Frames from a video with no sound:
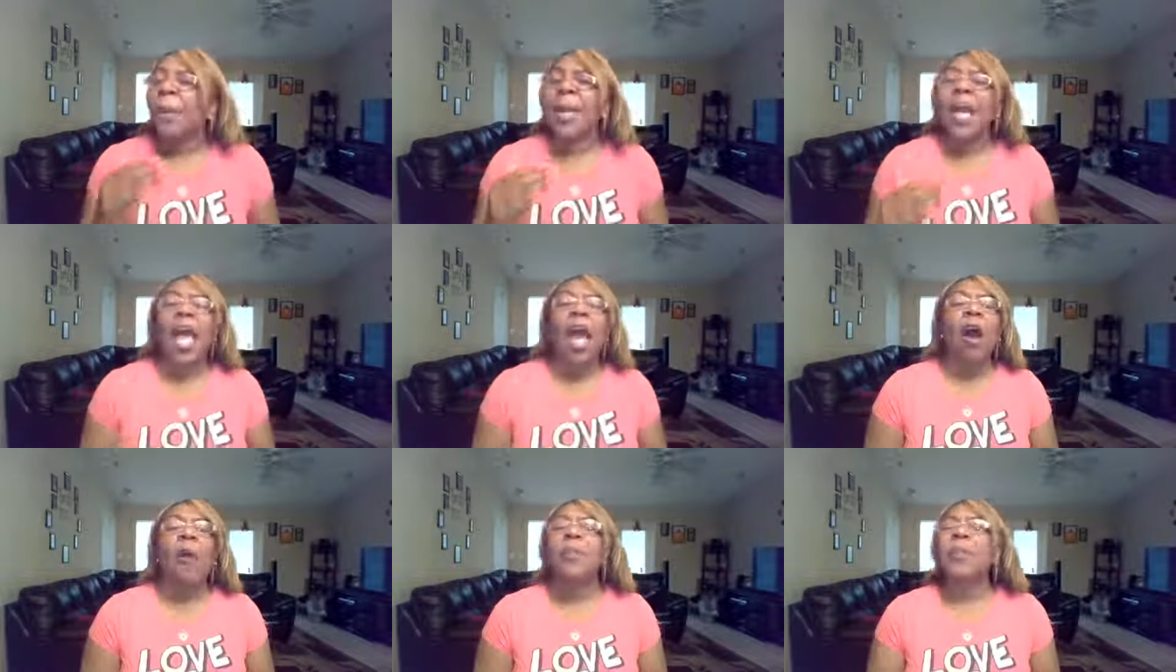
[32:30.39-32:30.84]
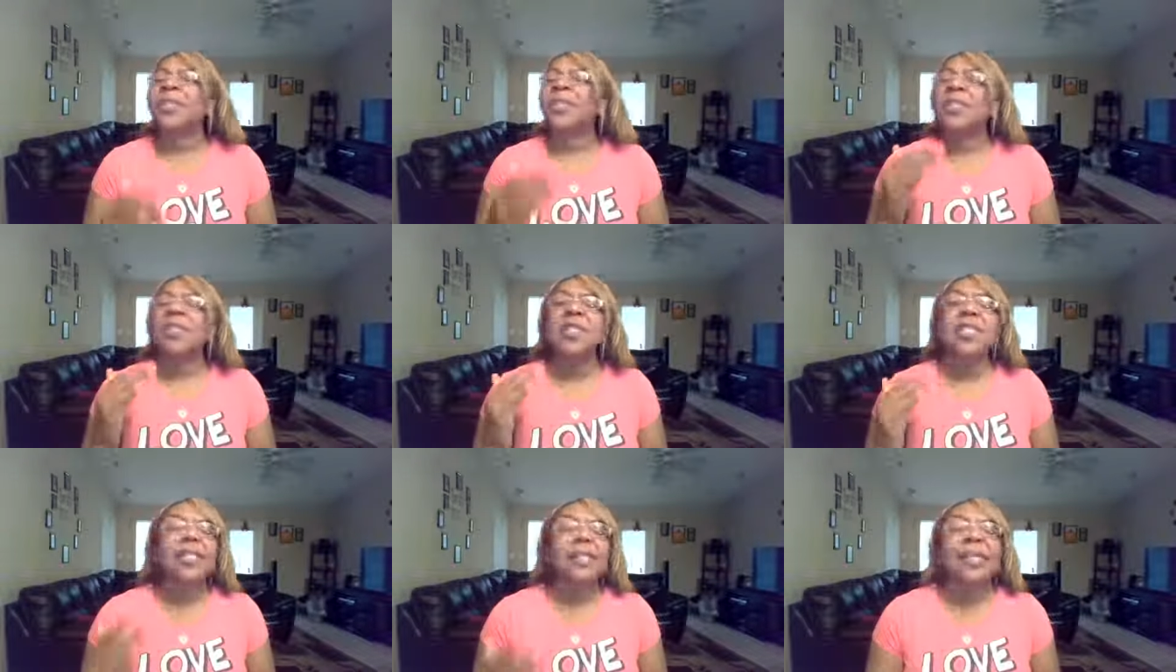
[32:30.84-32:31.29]
but help
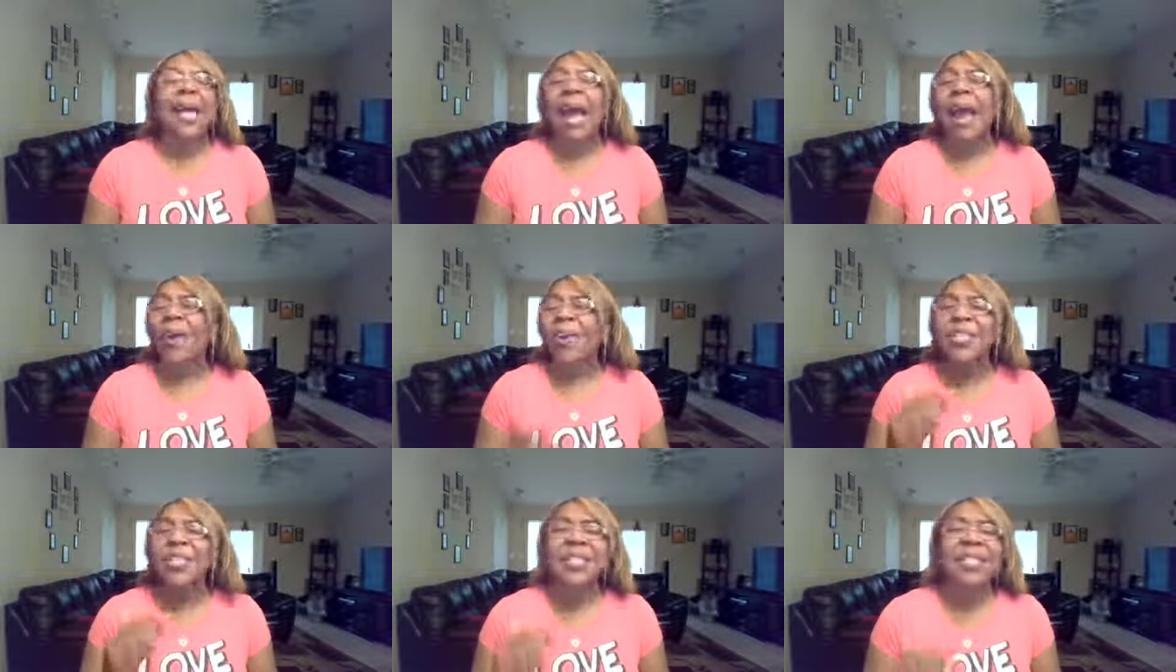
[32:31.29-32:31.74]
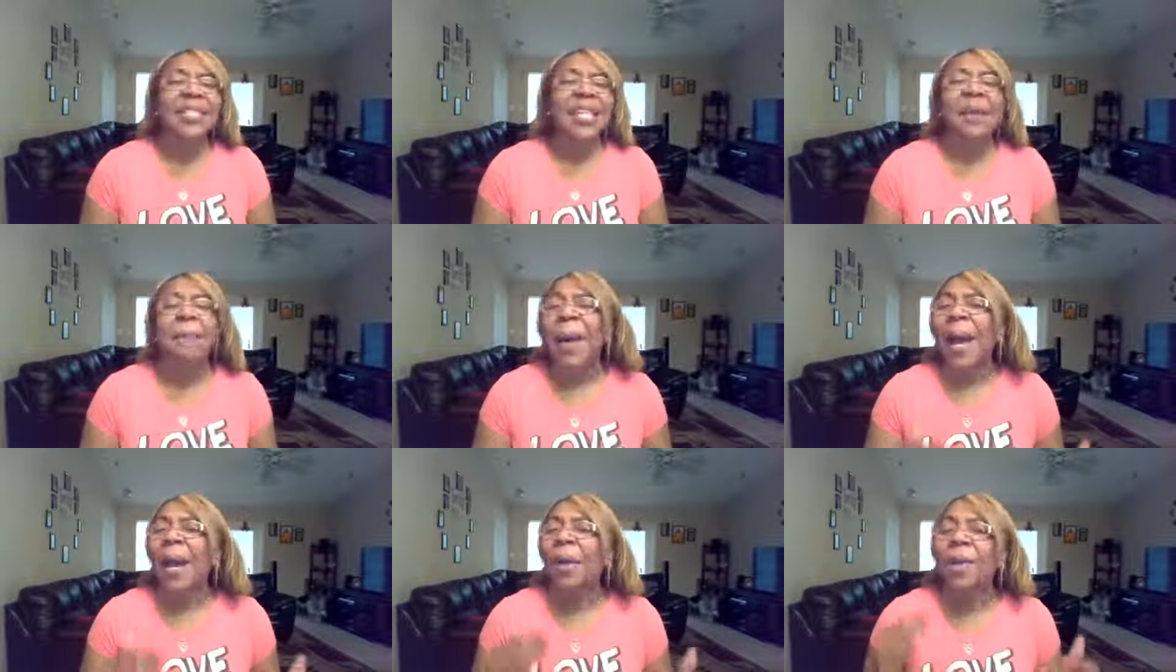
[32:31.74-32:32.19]
us to desire to
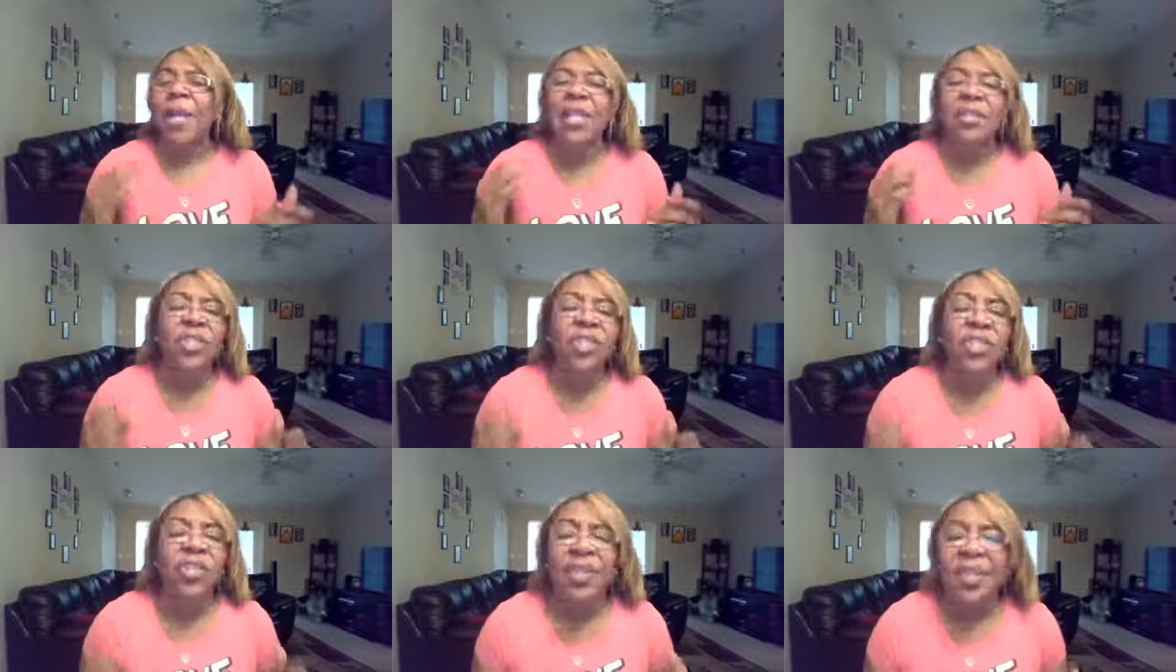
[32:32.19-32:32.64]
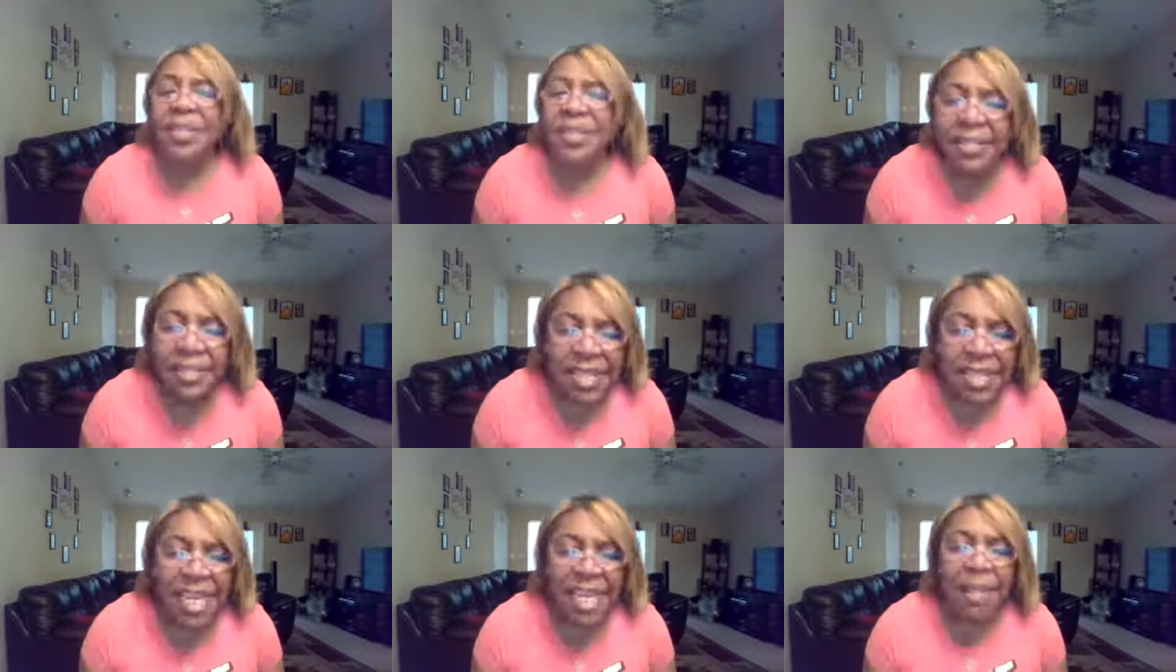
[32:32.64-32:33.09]
step out into the
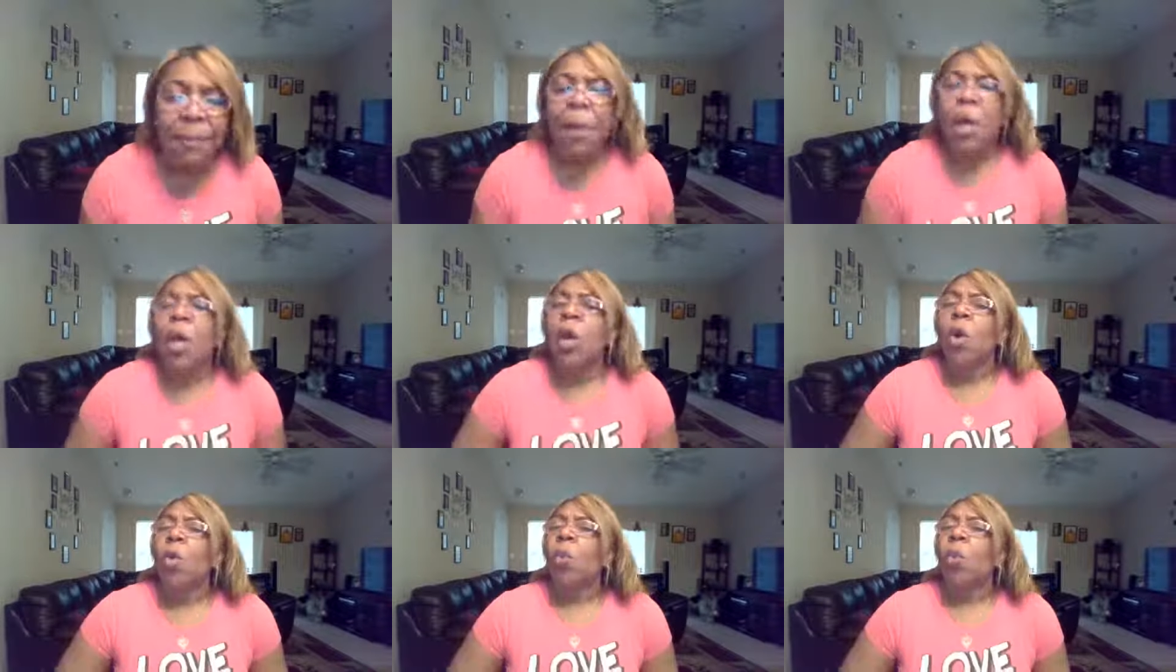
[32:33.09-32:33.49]
deep